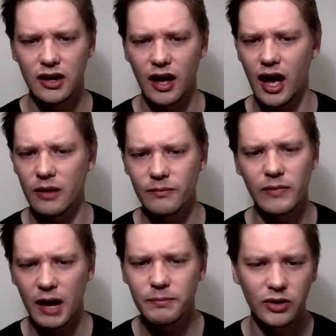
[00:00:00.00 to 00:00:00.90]
Um,
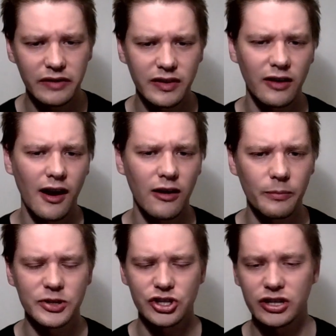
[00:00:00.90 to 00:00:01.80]
I believe there are
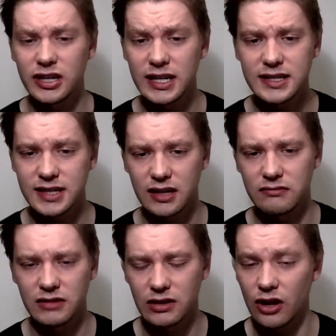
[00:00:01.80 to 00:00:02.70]
opportunities,
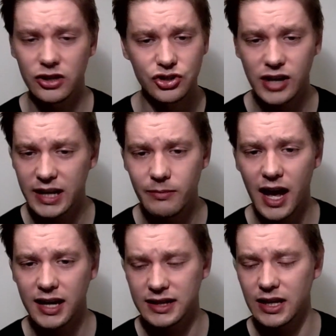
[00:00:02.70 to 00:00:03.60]
and on the trade
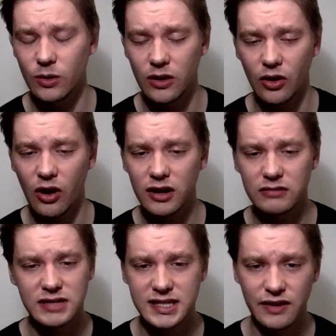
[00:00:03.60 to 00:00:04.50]
market there were a
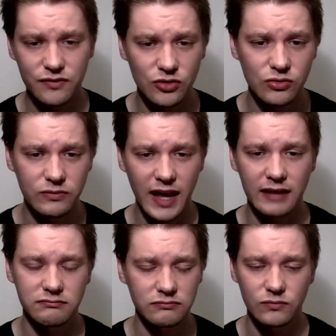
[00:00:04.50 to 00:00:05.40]
lot, several
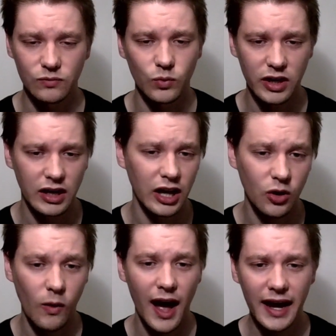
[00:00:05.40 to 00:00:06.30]
that were
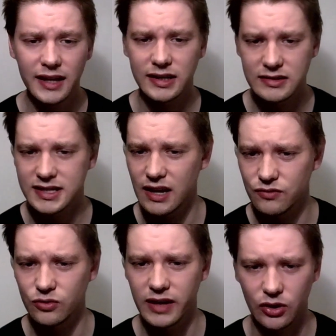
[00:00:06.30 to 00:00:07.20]
acquired and
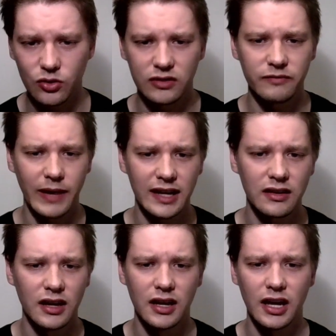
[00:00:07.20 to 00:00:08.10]
several that could have
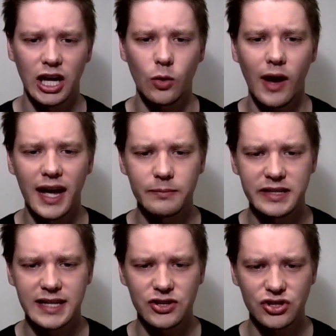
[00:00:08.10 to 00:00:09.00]
been acquired
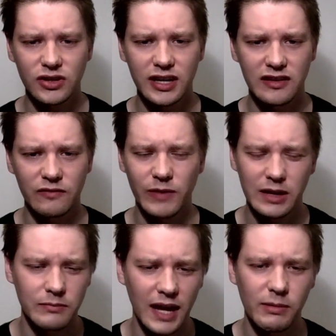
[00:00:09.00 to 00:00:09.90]
potentially and have
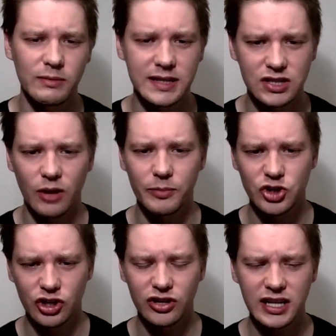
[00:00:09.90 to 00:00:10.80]
been maybe missed
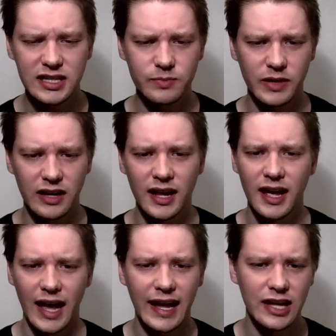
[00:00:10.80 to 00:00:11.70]
opportunities. But
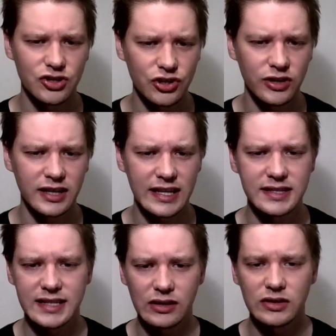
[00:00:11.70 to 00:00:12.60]
again, during this
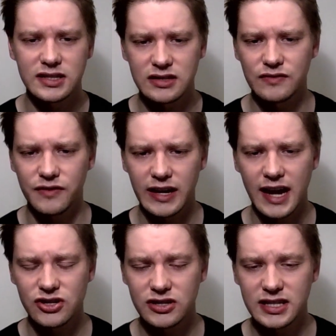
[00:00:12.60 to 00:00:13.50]
delisted free
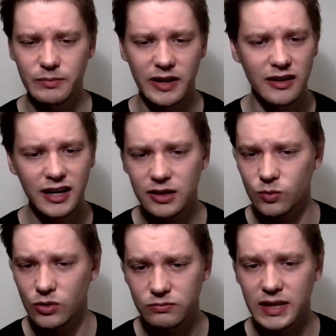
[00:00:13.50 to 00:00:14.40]
agency period,
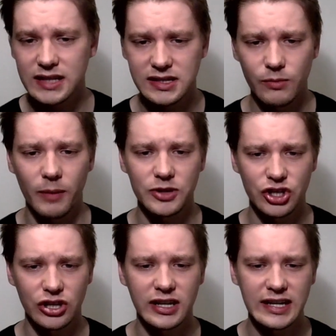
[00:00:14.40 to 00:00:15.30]
well, there's some
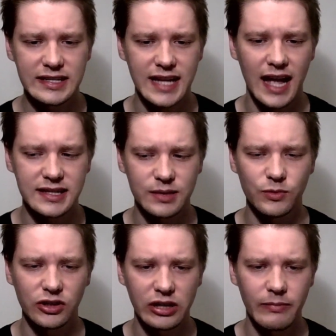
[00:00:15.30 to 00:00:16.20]
opportunities to add some
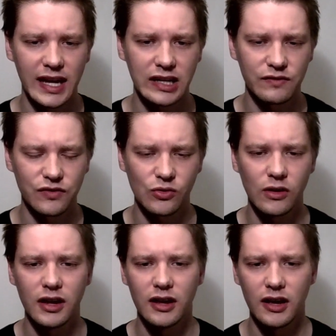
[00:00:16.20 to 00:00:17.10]
really meaningful
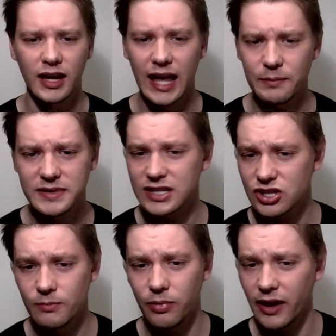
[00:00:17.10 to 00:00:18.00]
key
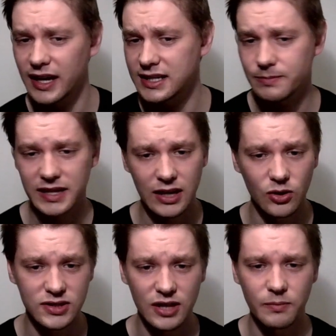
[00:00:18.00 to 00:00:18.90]
position players, but then
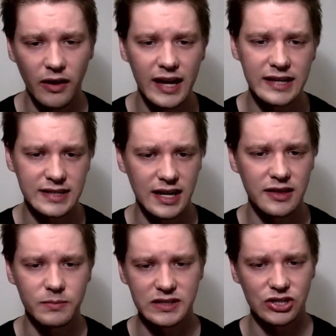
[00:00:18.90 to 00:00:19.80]
also players in other
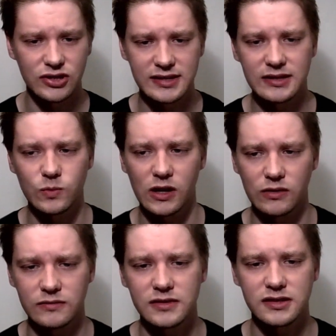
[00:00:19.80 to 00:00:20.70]
positions as
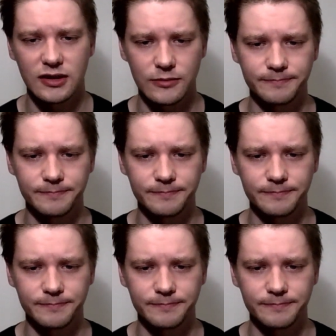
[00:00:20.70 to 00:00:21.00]
well. So